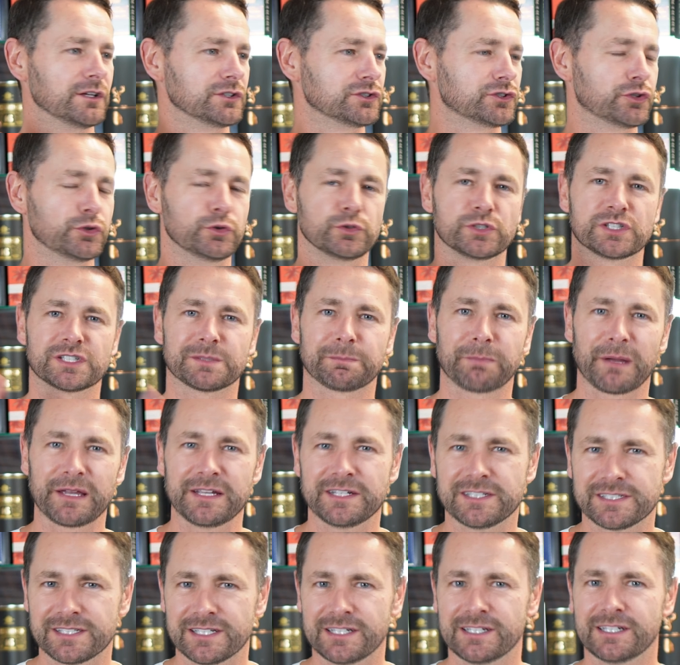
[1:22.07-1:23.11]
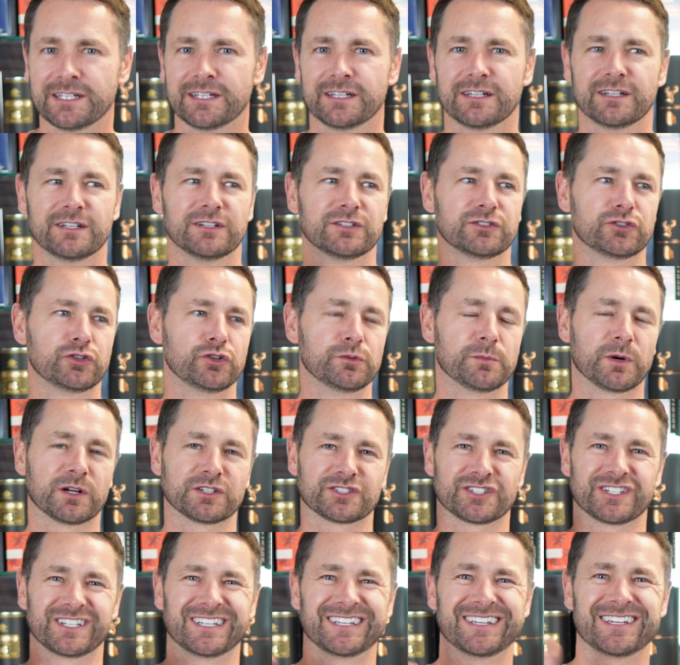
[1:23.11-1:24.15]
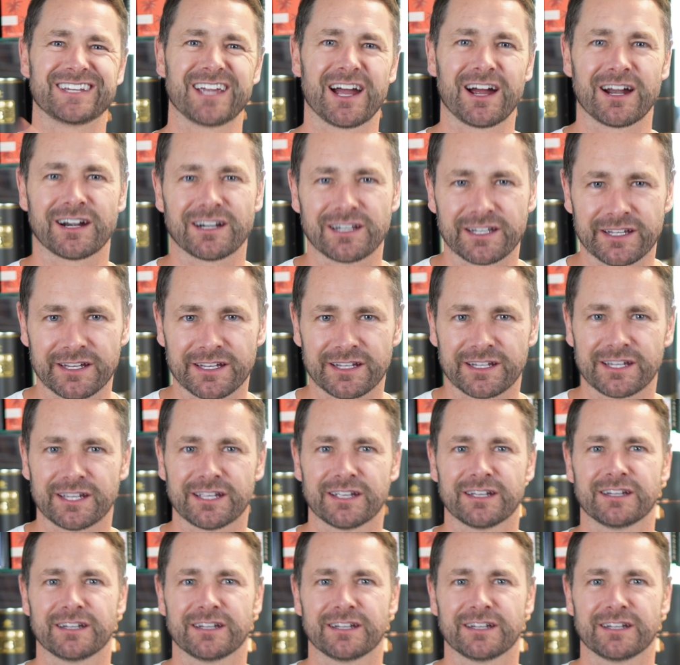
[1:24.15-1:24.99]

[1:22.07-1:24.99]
too spicy, too much garlic.